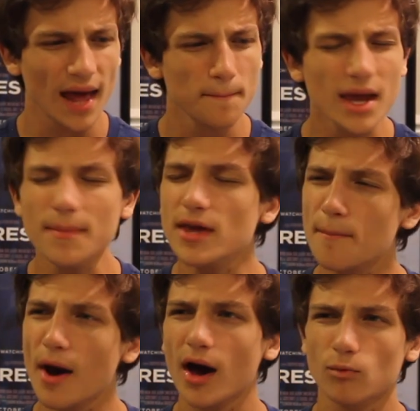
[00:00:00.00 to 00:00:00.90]
and maybe
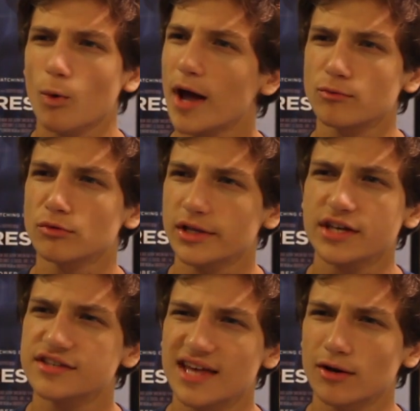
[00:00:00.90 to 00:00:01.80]
upon wide
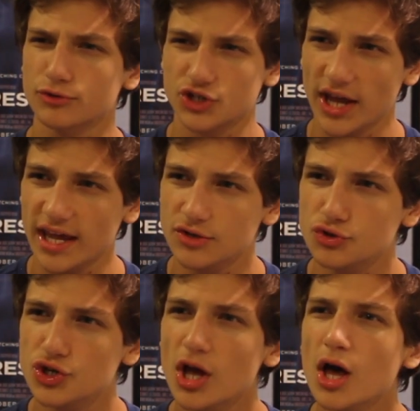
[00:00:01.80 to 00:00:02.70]
release that'll
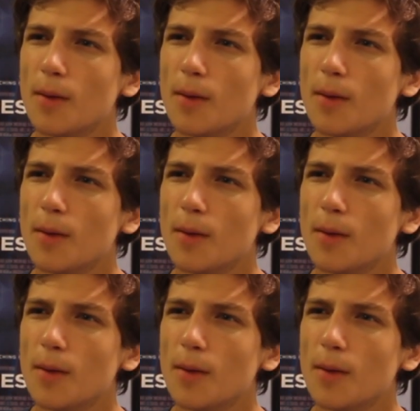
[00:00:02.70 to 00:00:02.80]
change,